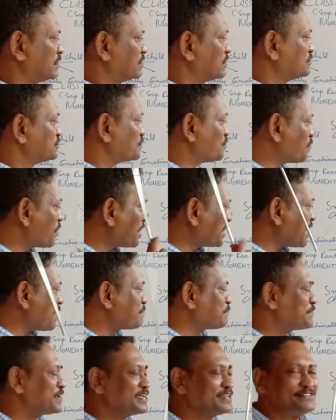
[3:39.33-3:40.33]
So what
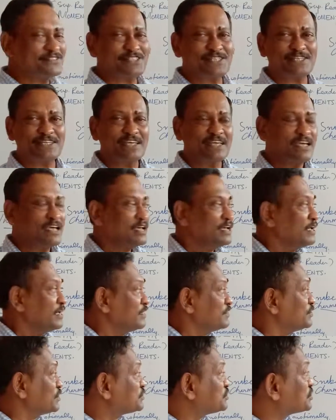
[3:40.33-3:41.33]
happens?
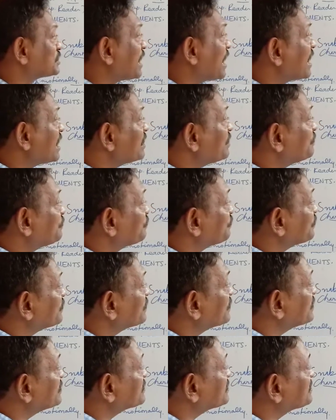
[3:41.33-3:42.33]
The child
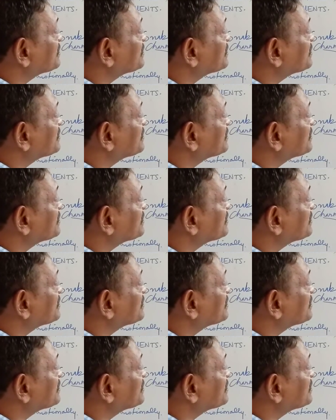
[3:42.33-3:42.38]
first